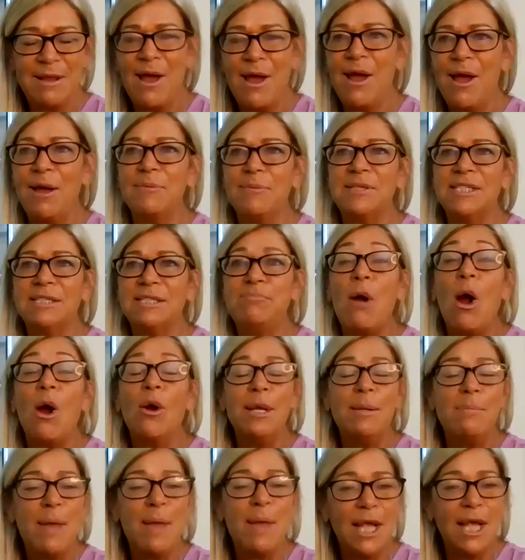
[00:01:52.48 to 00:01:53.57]
uh,
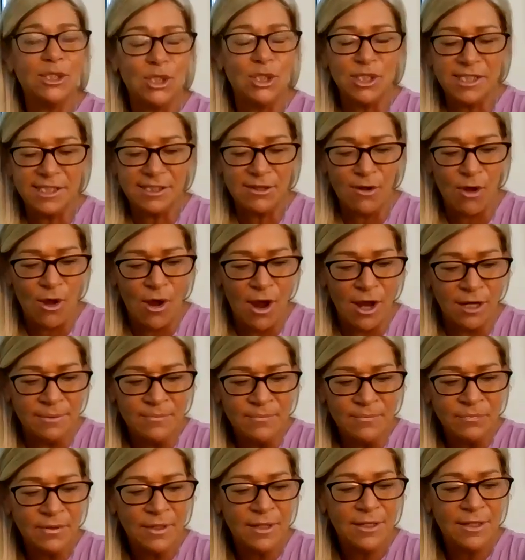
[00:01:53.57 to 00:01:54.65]
sparring matches
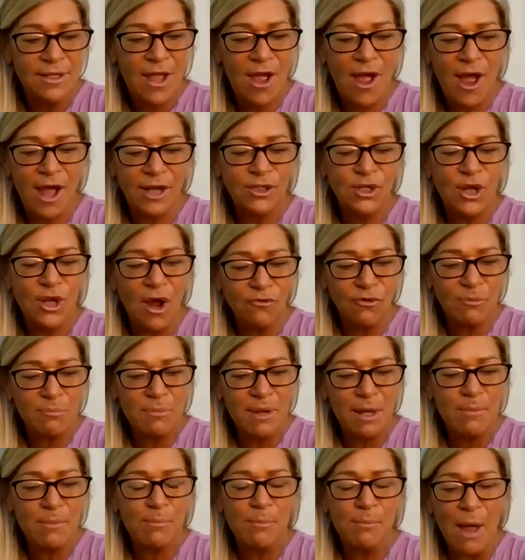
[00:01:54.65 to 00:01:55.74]
on on
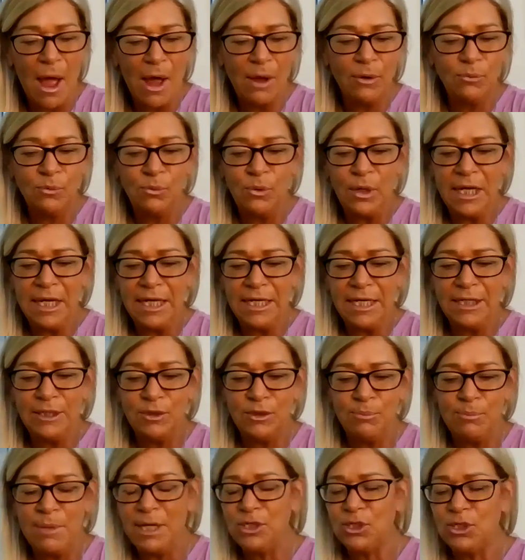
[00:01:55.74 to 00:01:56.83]
government, but we
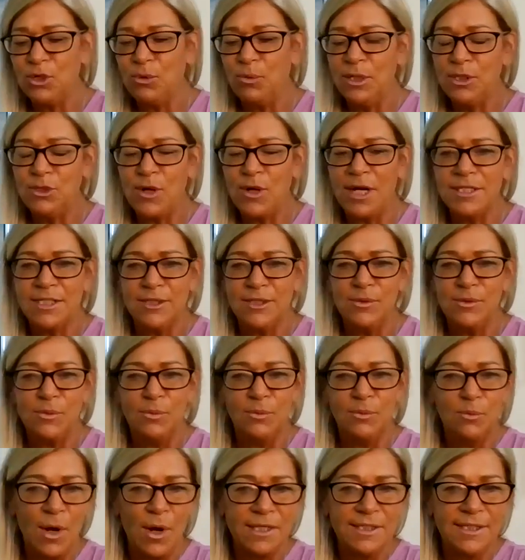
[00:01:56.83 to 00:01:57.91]
make sure we try to
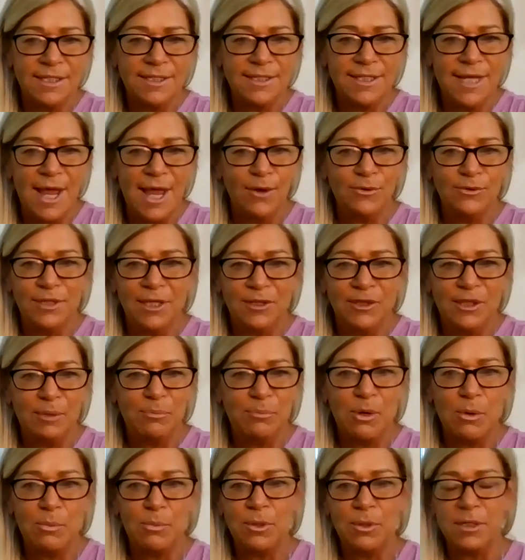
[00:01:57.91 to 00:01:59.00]
wind it down at the
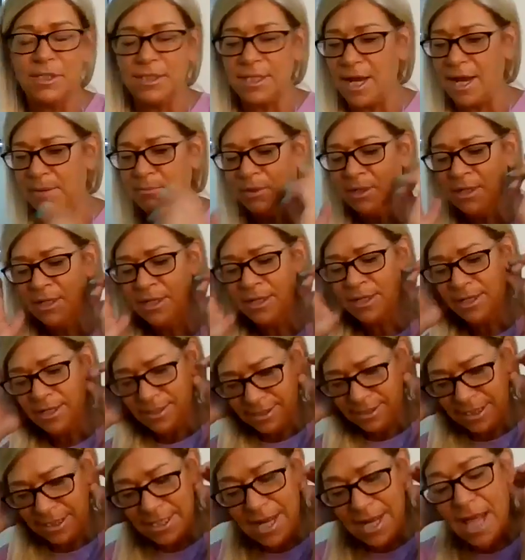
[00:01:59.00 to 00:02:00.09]
appropriate time
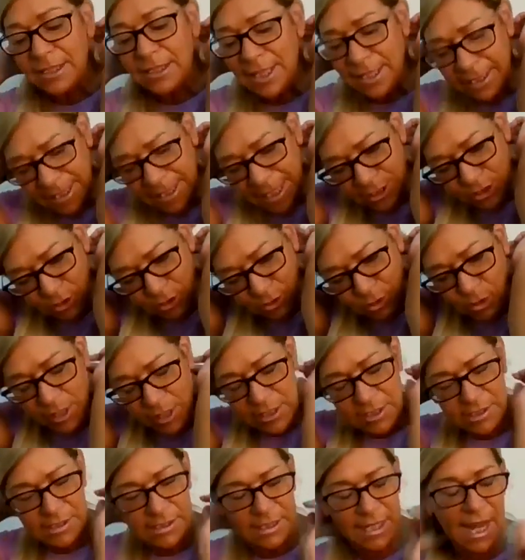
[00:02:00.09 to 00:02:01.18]
to not let it get too
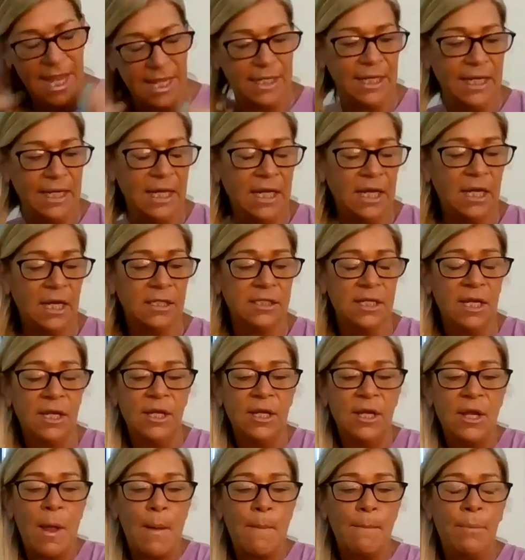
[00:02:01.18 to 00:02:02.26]
crazy out of hand.
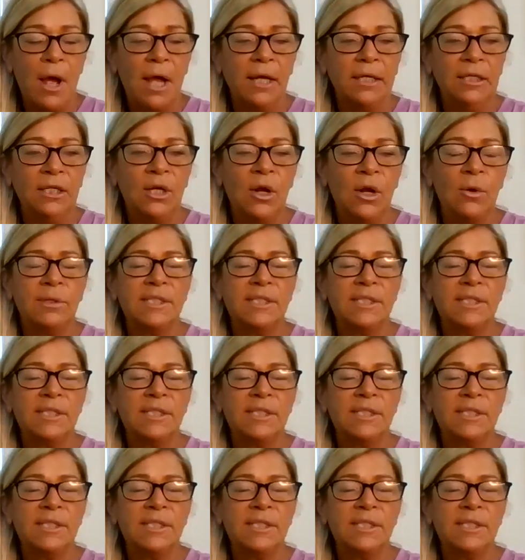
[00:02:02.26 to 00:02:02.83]
But you